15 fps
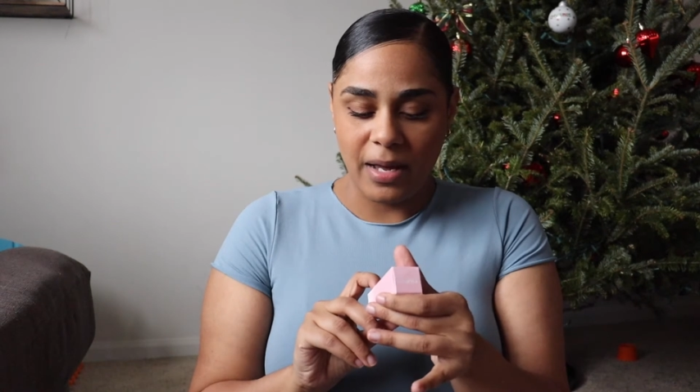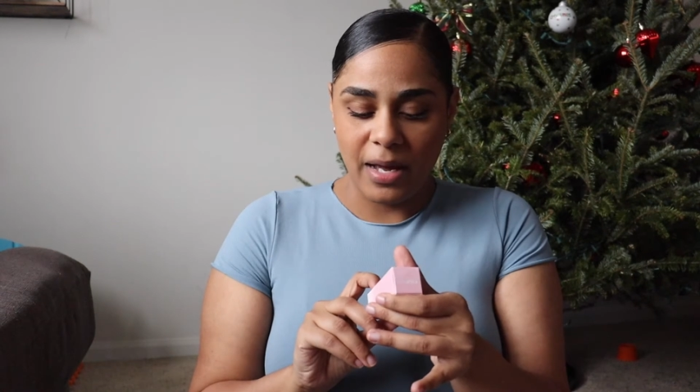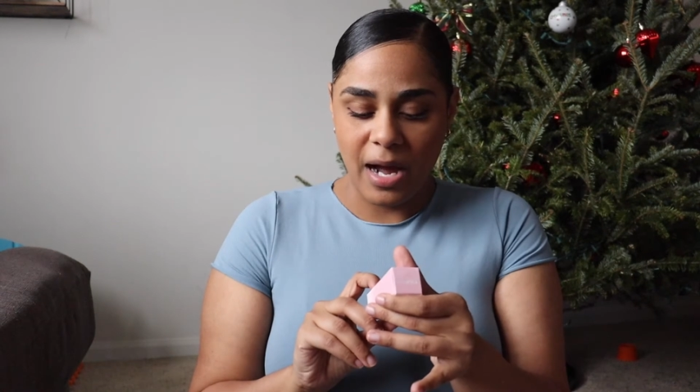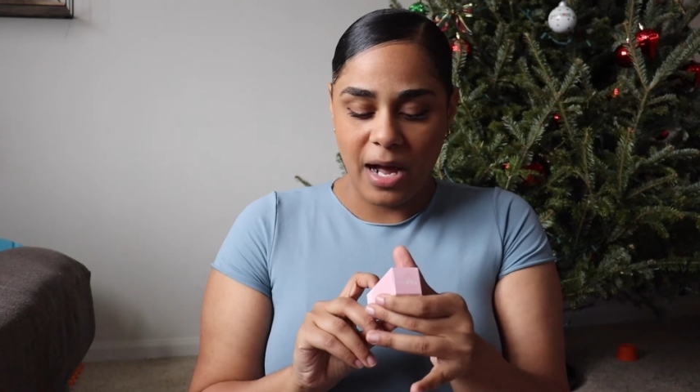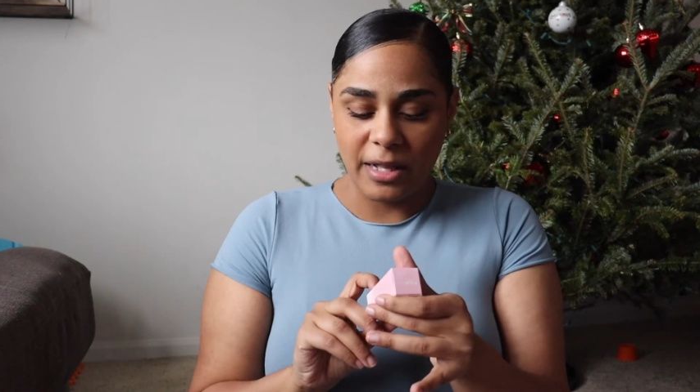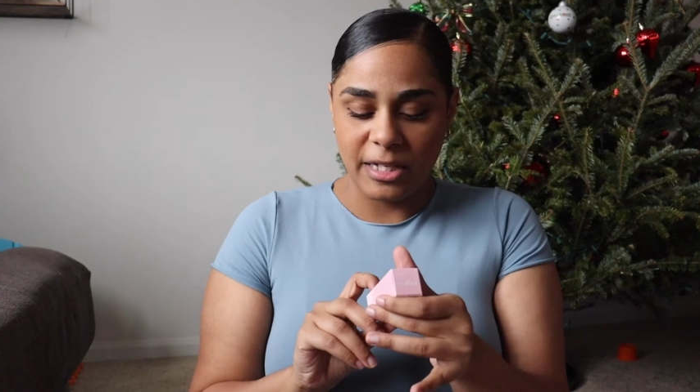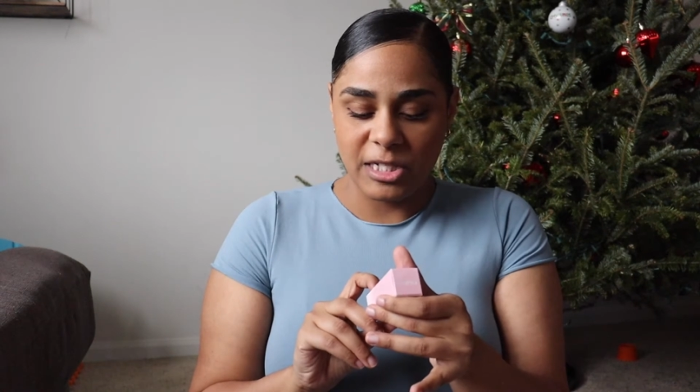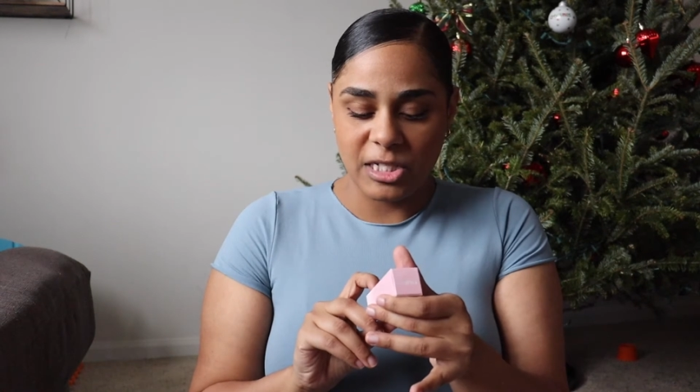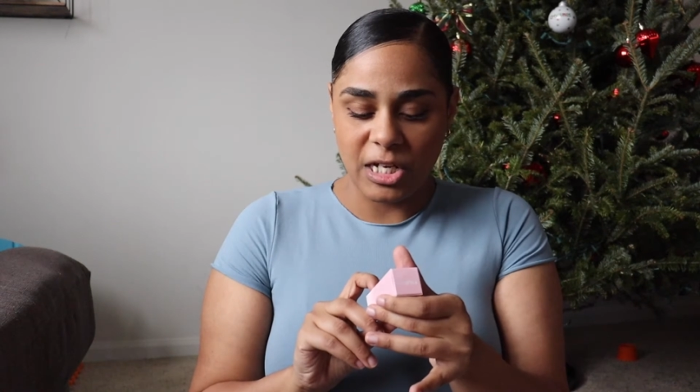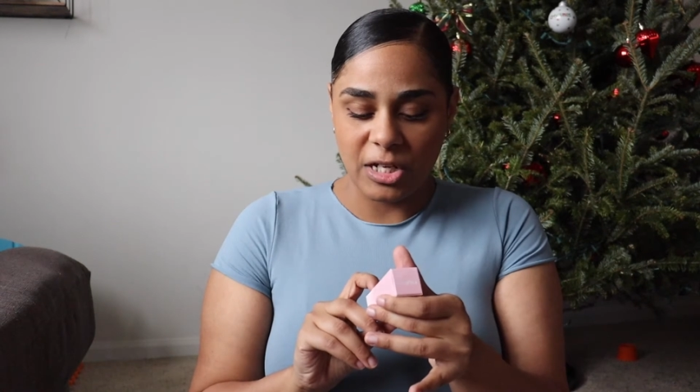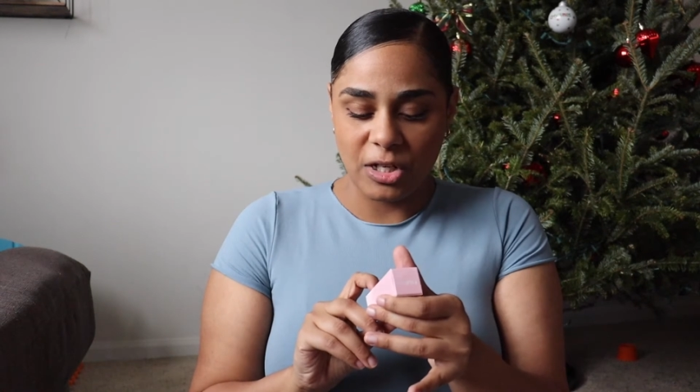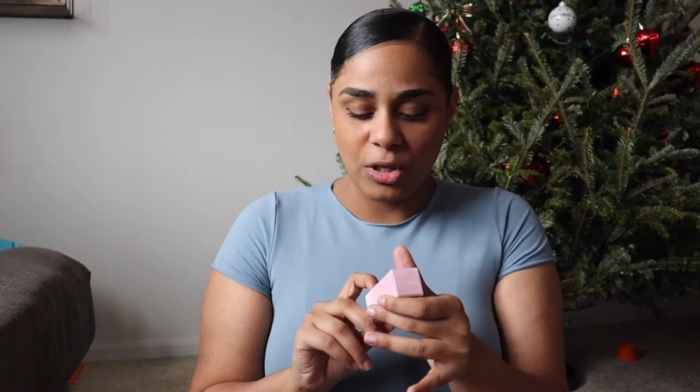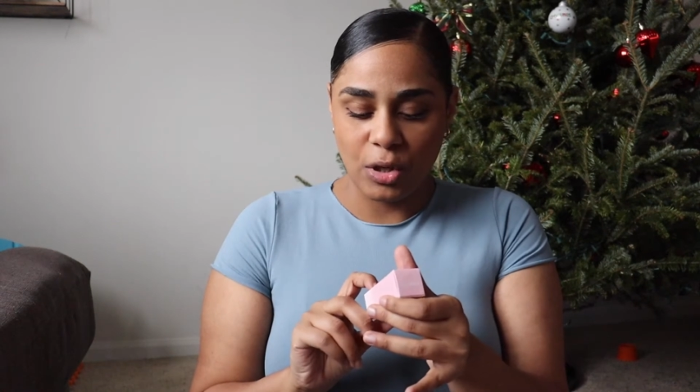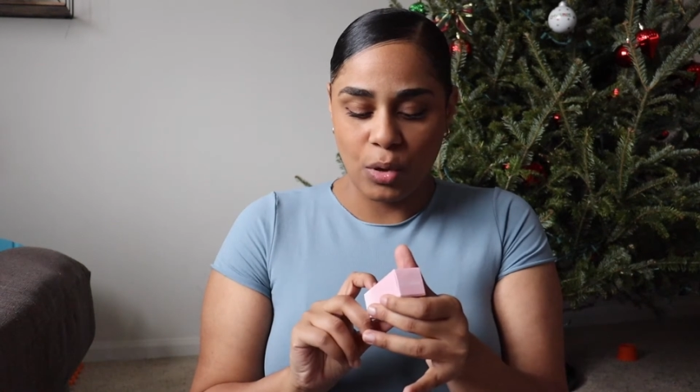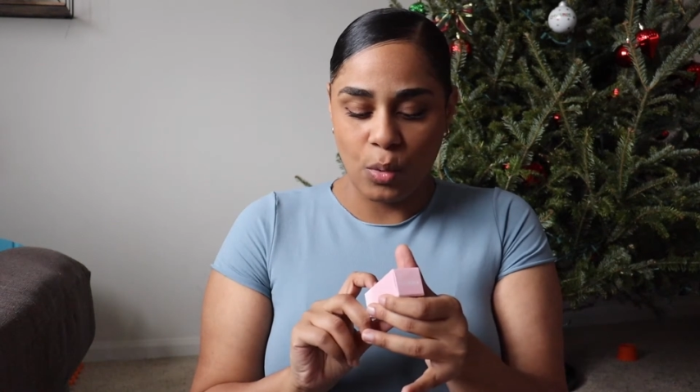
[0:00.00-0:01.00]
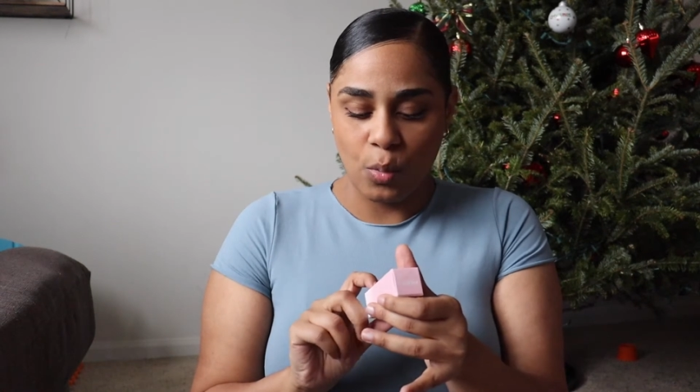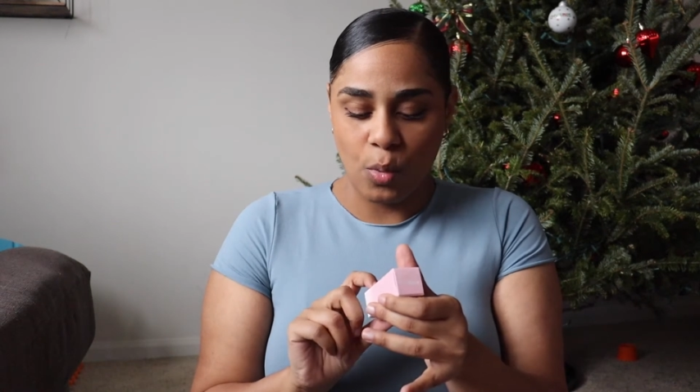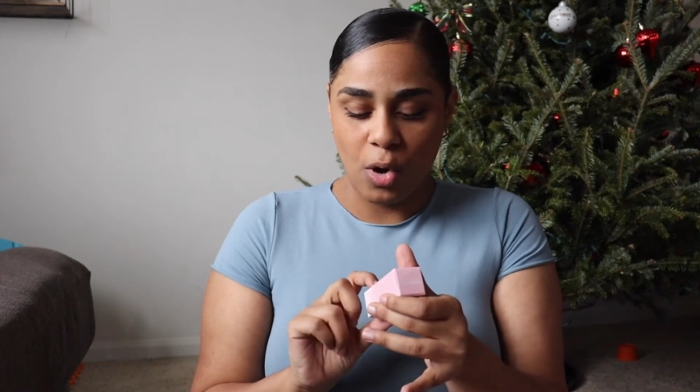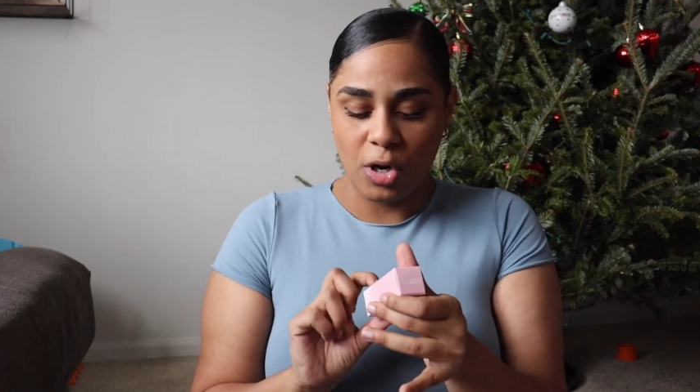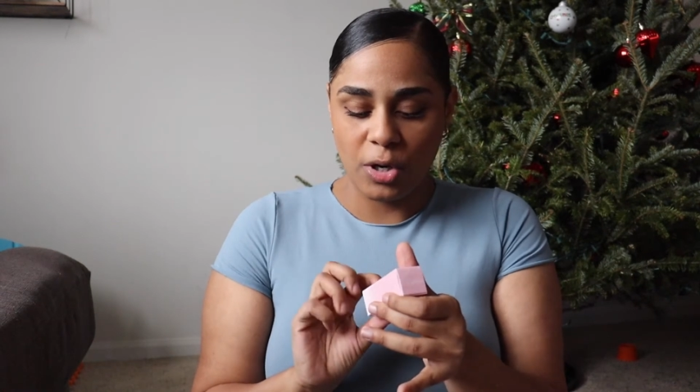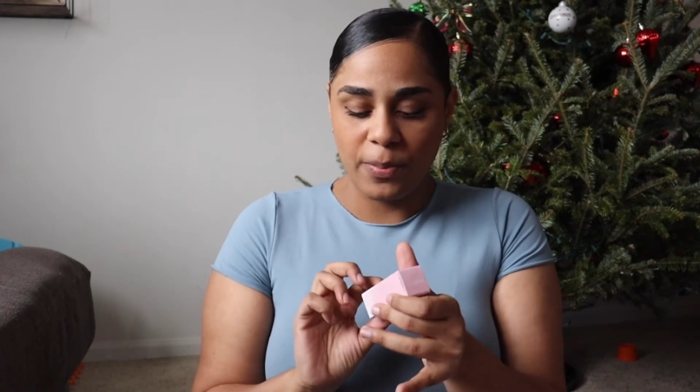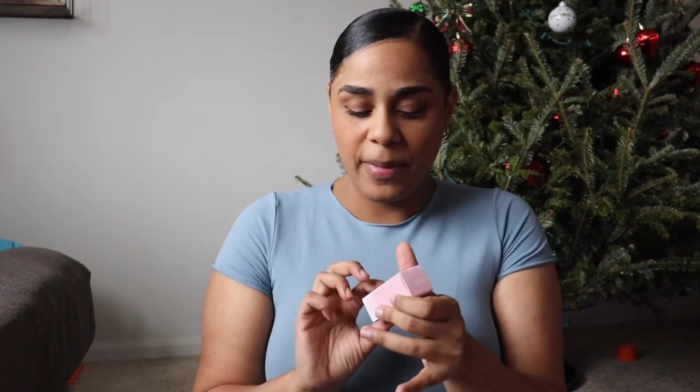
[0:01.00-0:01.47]
Kylie Jenner
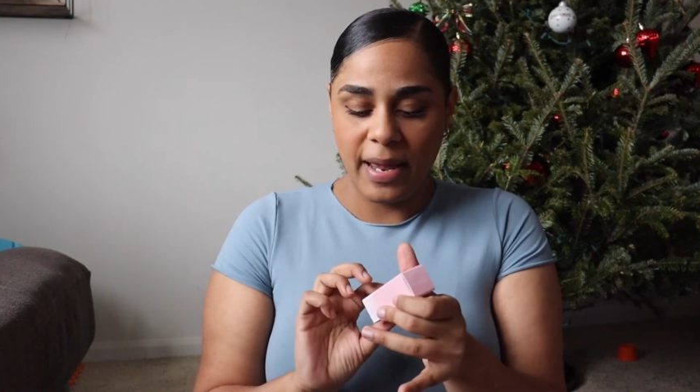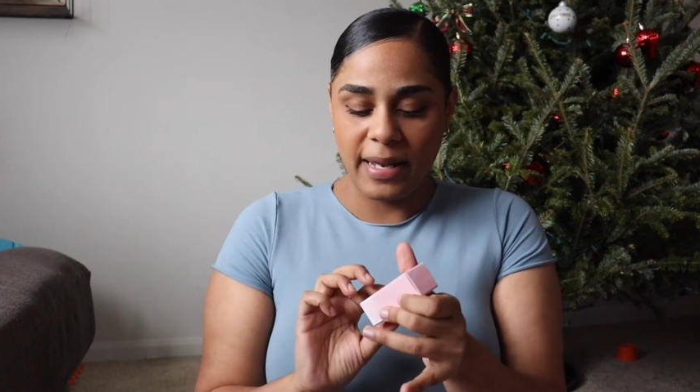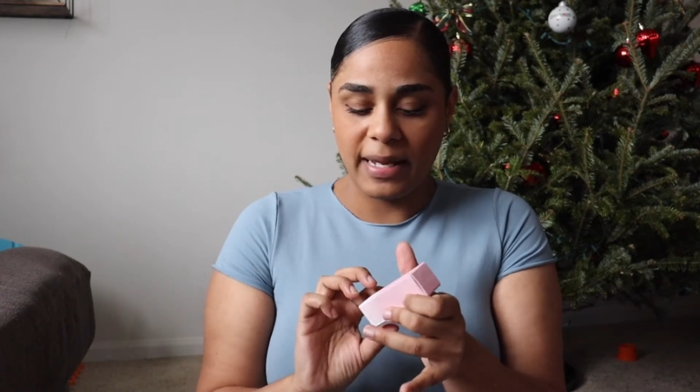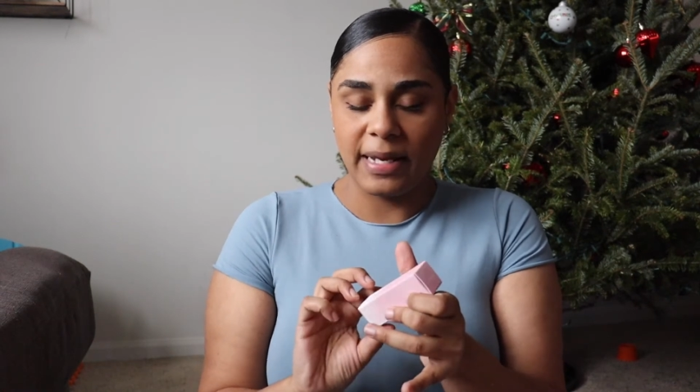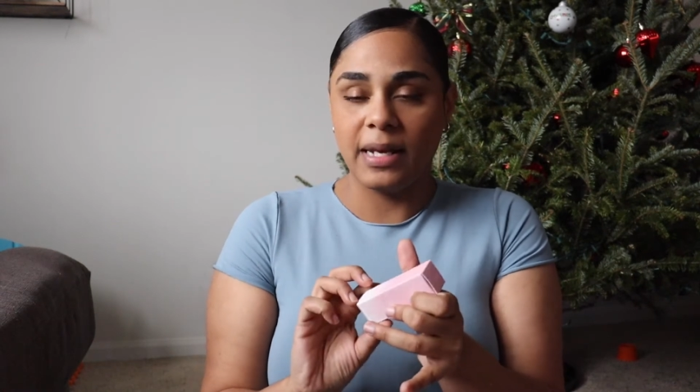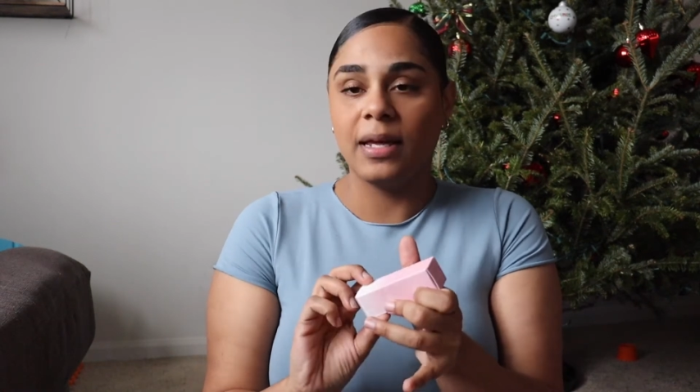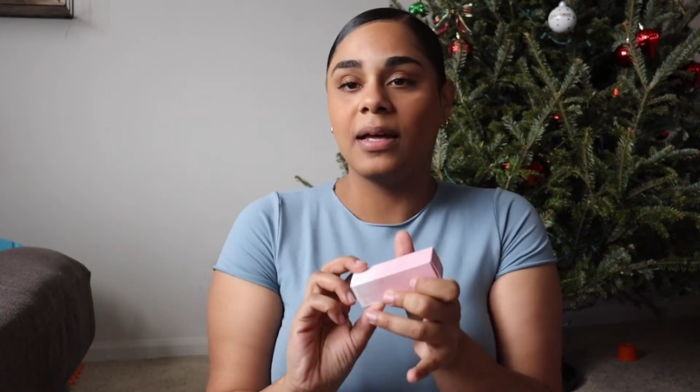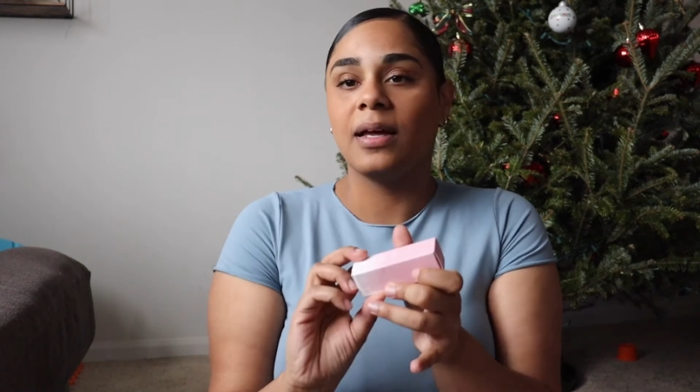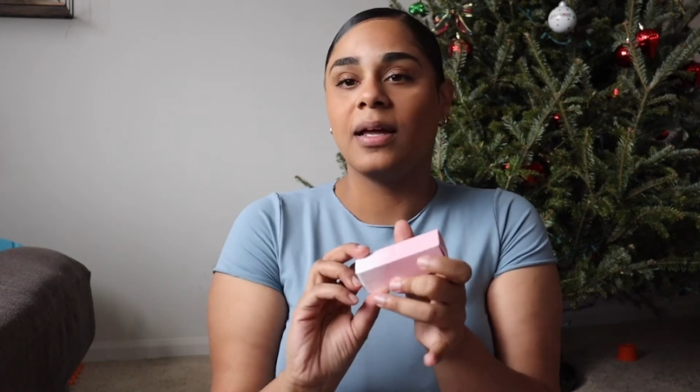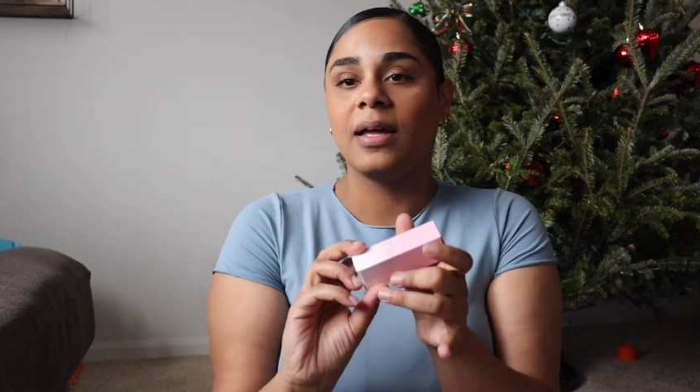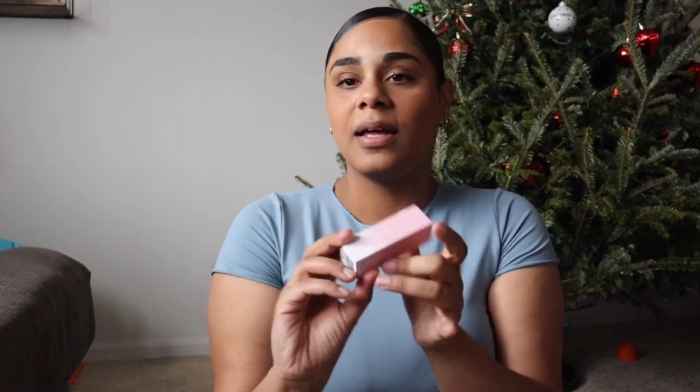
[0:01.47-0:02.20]
watermelon